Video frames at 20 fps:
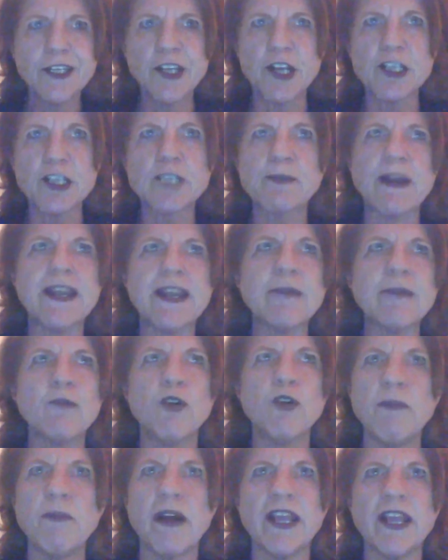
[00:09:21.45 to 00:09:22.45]
you know, spending
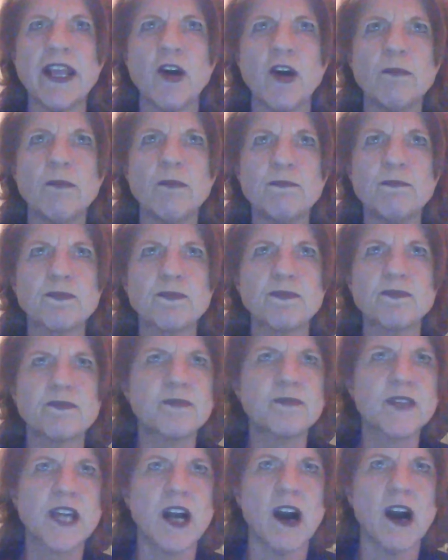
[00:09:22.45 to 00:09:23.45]
more money on
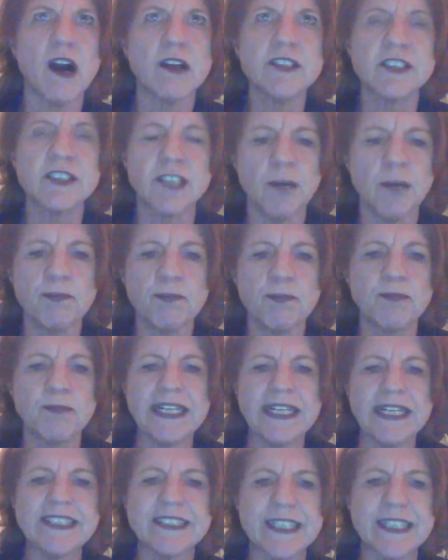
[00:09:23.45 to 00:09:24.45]
guards that are
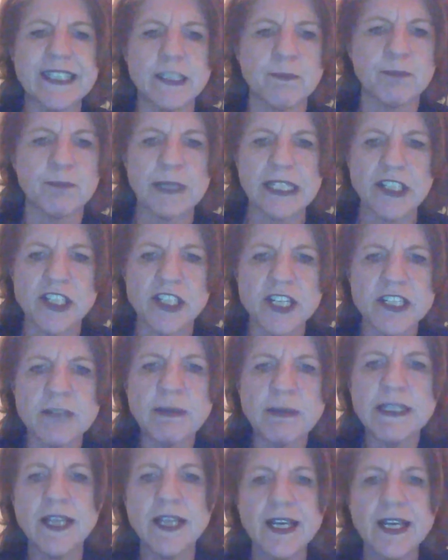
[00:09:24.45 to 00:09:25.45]
policing the beaches?
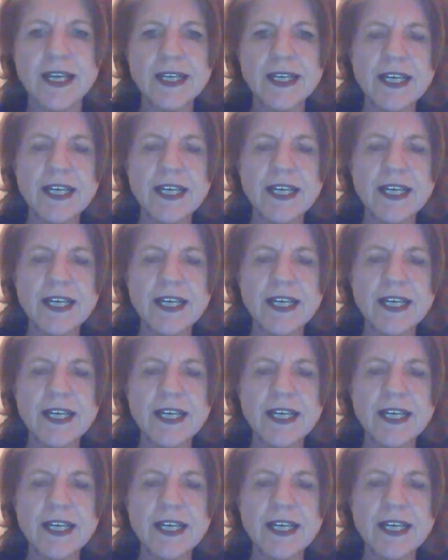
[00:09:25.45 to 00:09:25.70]
I mean,